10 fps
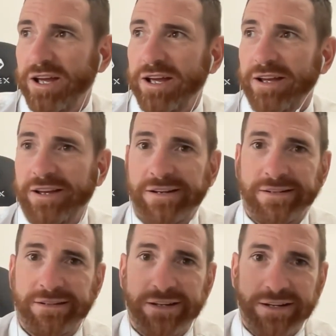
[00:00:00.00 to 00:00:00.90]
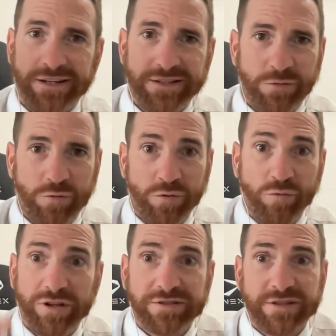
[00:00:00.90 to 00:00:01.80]
and uh, so we're in
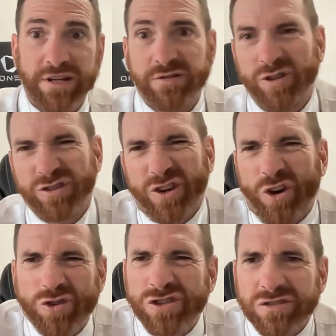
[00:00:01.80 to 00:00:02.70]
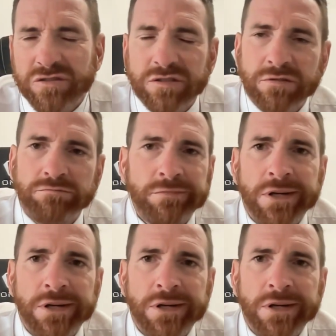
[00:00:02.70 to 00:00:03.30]
real estate, do lots of auctions and